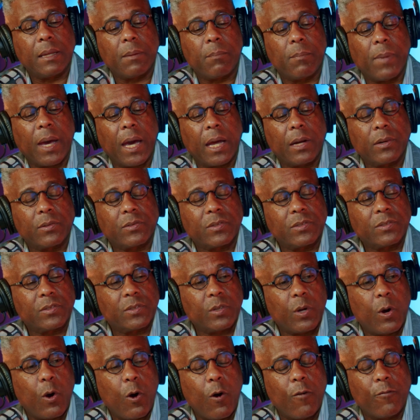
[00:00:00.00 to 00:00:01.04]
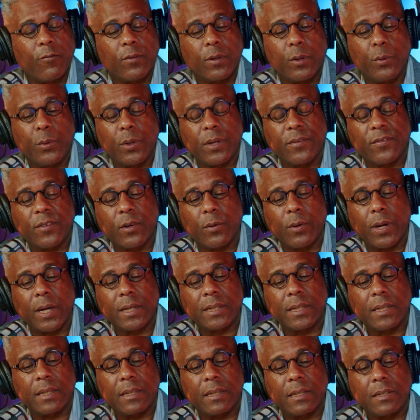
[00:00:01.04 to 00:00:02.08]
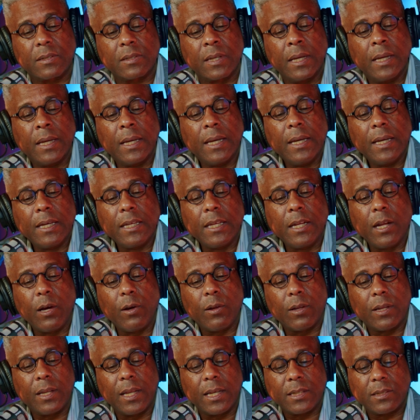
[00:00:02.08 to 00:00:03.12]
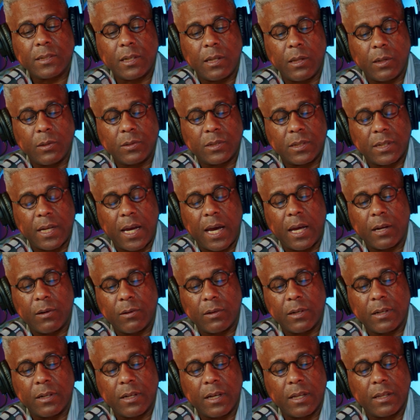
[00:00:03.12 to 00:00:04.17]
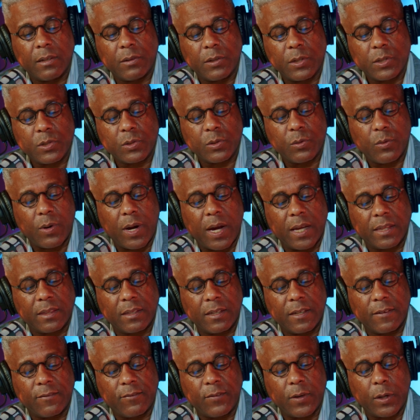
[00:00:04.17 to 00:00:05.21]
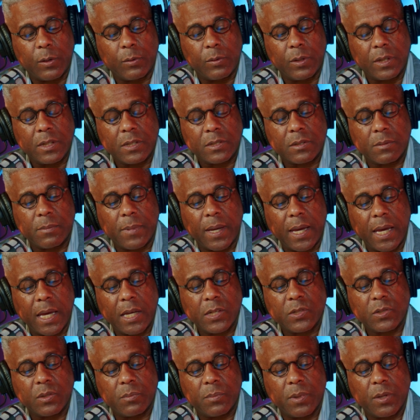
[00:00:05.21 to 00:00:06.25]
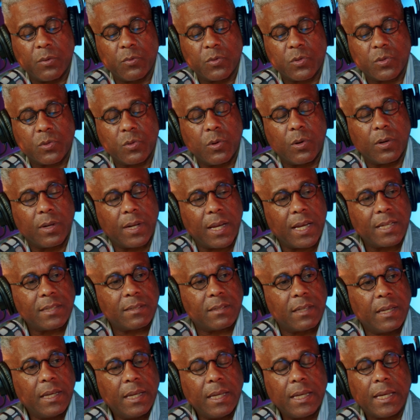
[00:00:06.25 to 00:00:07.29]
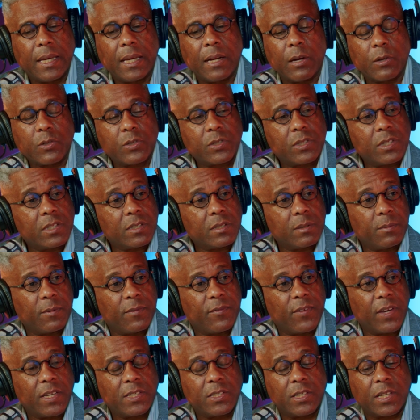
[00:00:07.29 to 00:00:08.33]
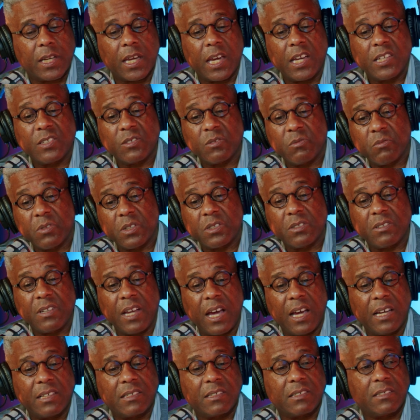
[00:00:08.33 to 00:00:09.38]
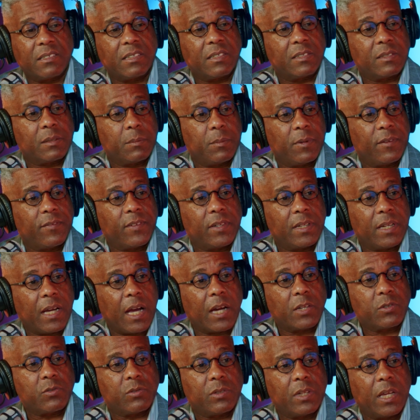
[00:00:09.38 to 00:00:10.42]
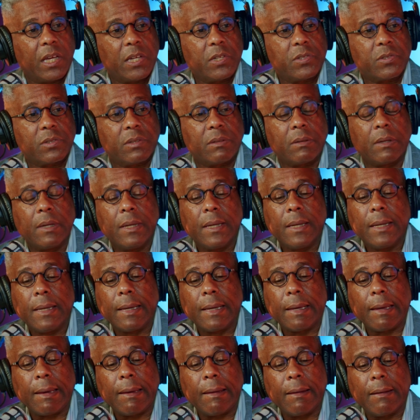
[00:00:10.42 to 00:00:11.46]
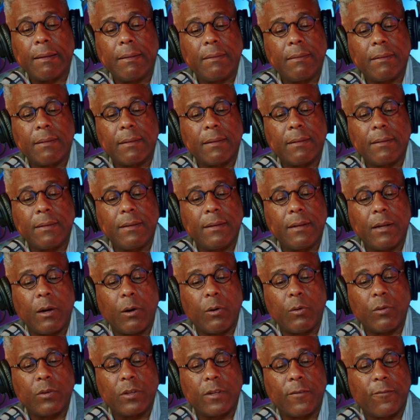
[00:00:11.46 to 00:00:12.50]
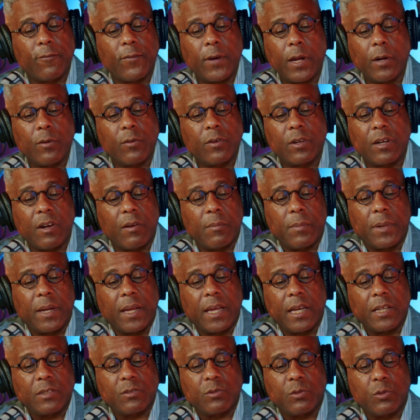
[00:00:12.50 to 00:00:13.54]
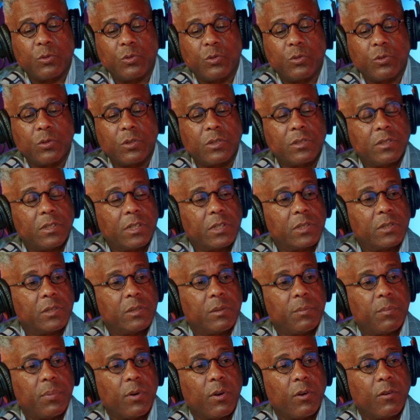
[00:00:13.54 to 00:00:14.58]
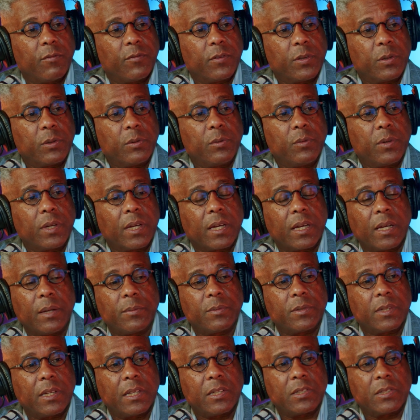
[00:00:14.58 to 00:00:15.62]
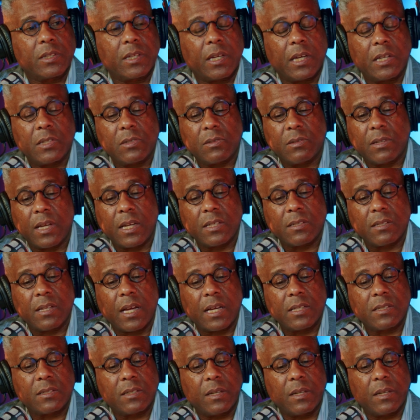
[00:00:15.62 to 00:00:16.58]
that matters. And so hopefully we've corrected this. You know, let's close it out on another issue where I think federalism has to be restored, and that's in our system of education, which now is a system of indoctrination. And, you know, the federal government has no jurisdiction and purview when it comes to education. That's not